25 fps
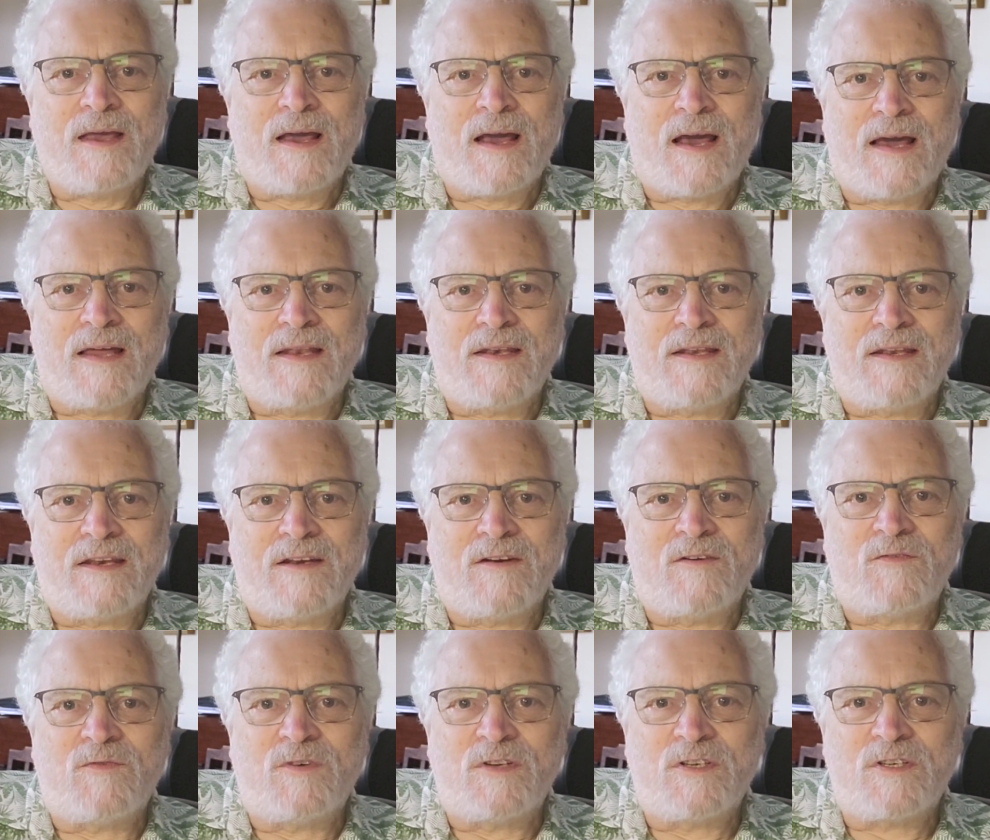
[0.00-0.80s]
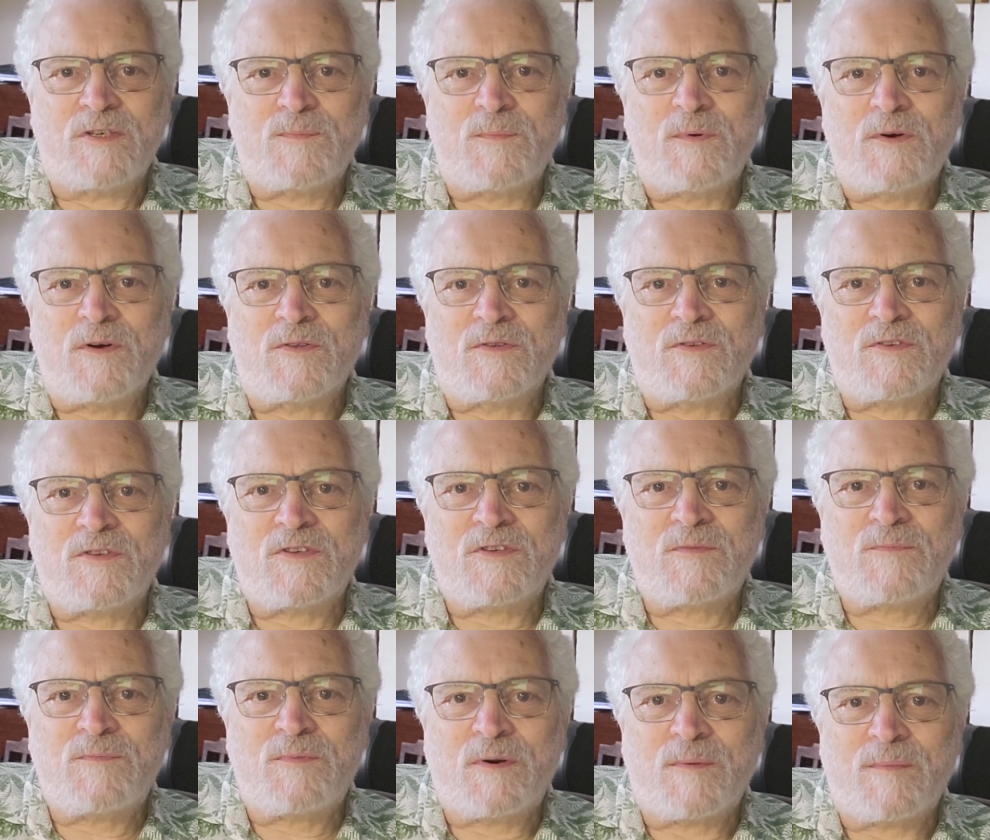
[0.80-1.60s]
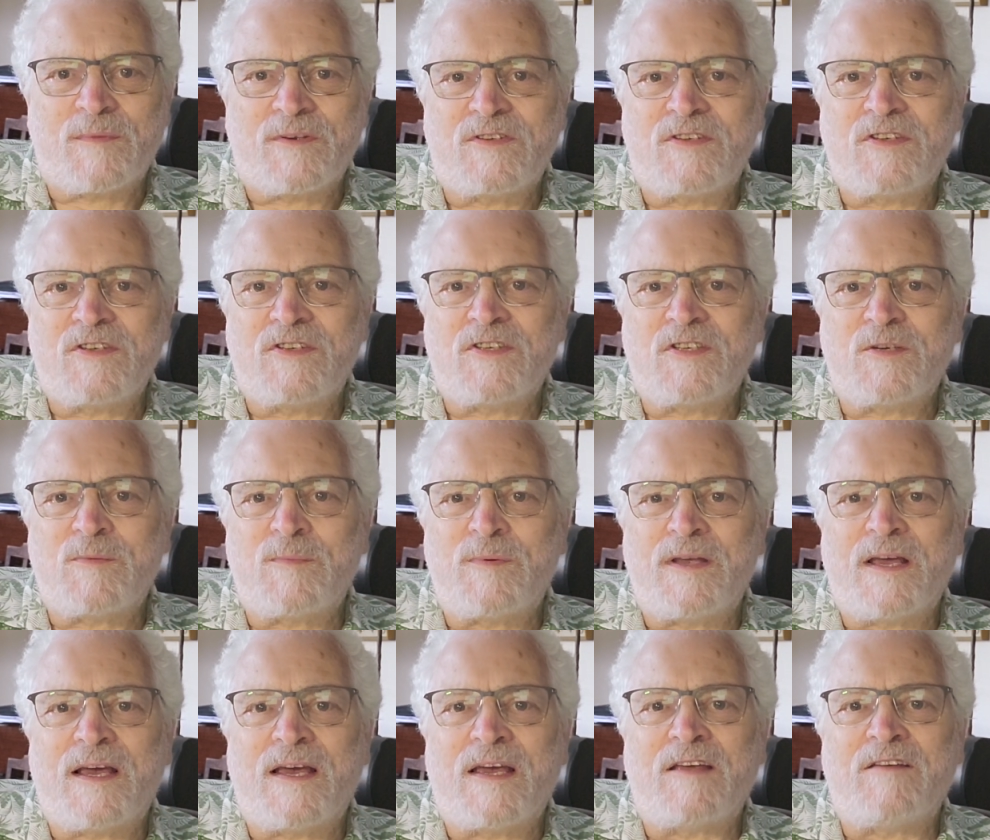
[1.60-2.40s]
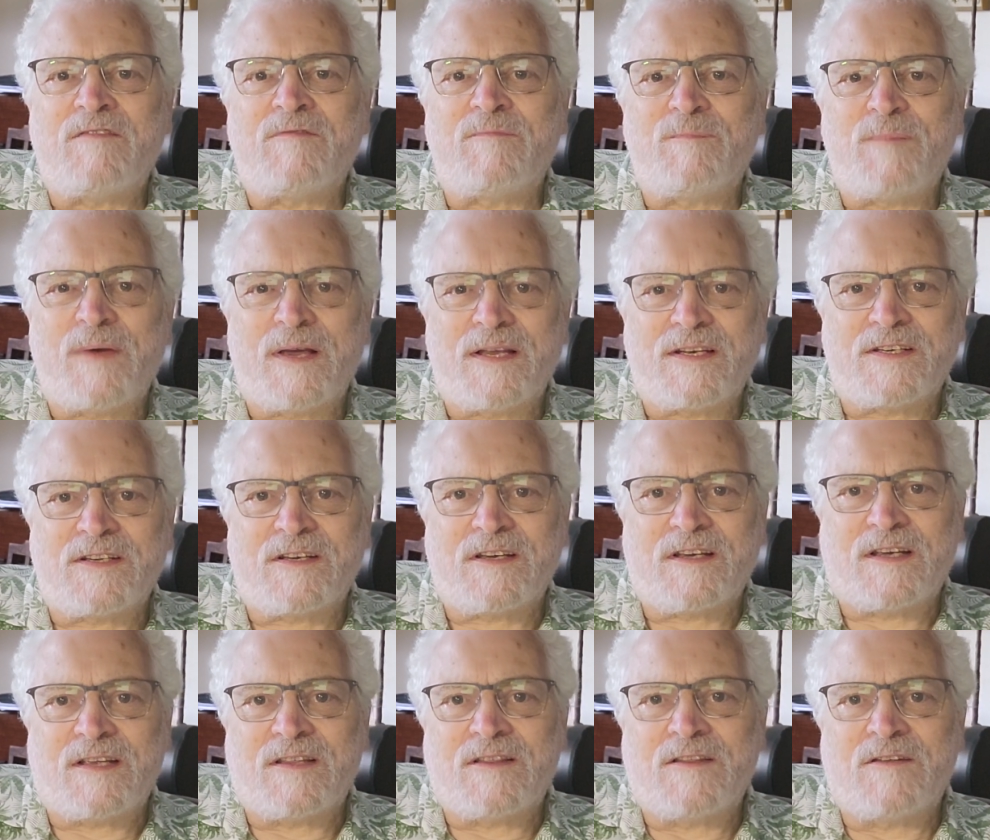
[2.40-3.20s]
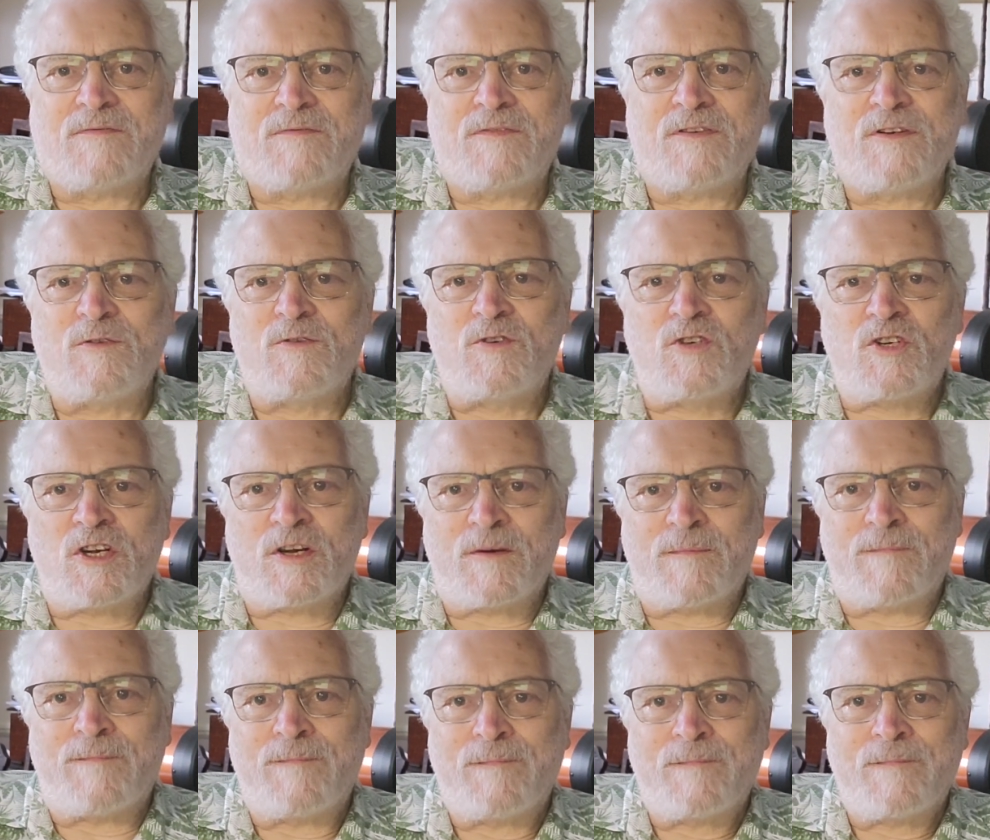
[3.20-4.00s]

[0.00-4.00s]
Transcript: and in response promises to behave better in the future.